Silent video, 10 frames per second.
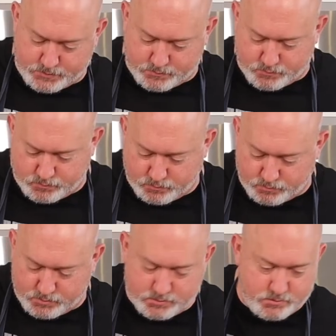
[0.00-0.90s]

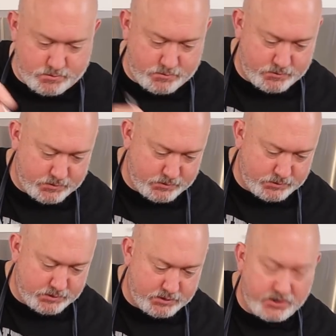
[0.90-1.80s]
Oh,
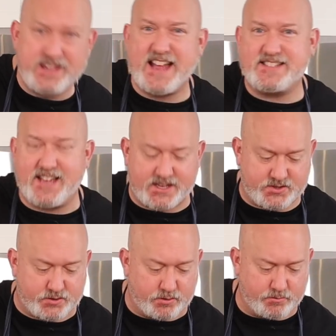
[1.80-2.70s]
Look at that
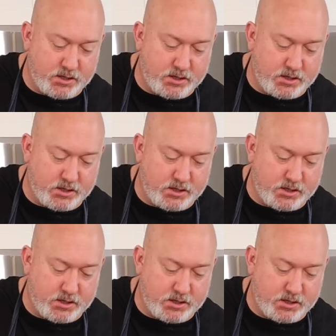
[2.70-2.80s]
texture.